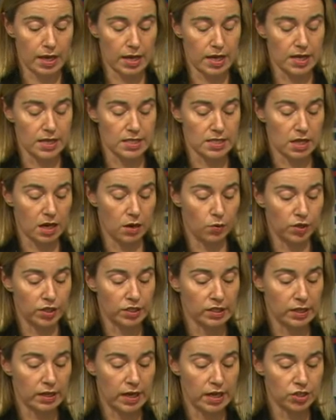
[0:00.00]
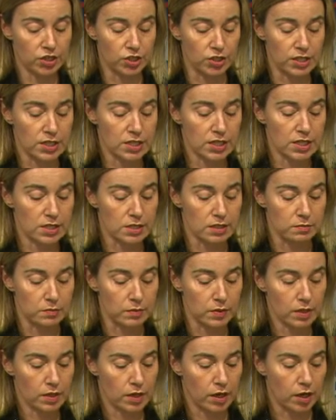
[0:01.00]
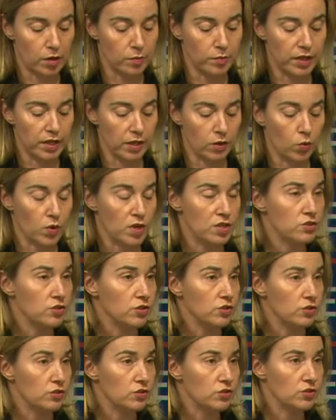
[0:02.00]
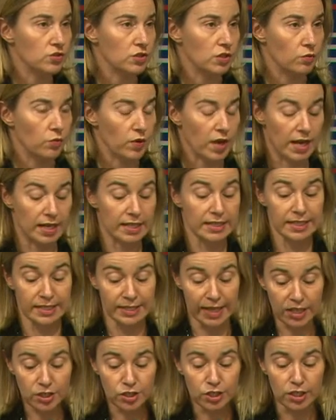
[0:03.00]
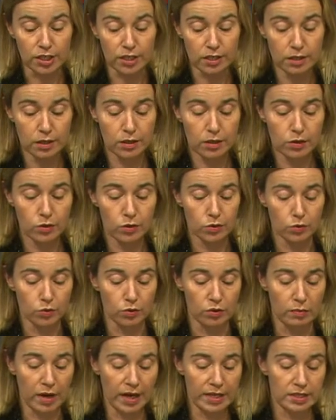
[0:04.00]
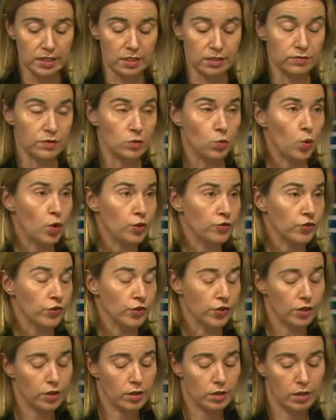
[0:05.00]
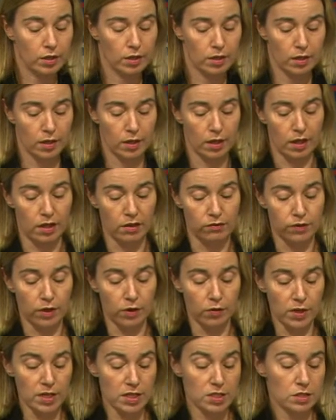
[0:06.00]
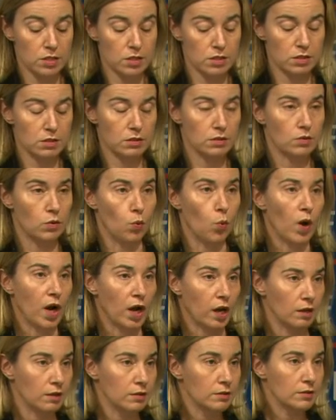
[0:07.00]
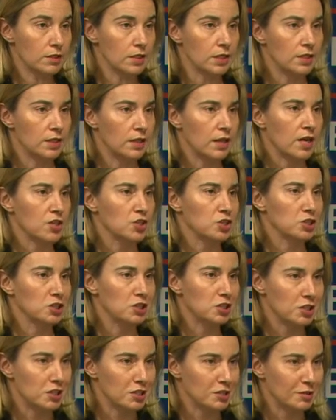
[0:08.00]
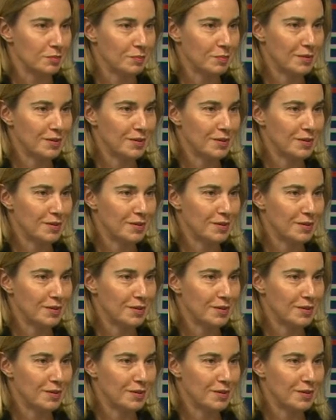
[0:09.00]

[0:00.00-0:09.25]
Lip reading: as our international system are being questioned in reality. And actually, we might even wonder if there is one international system.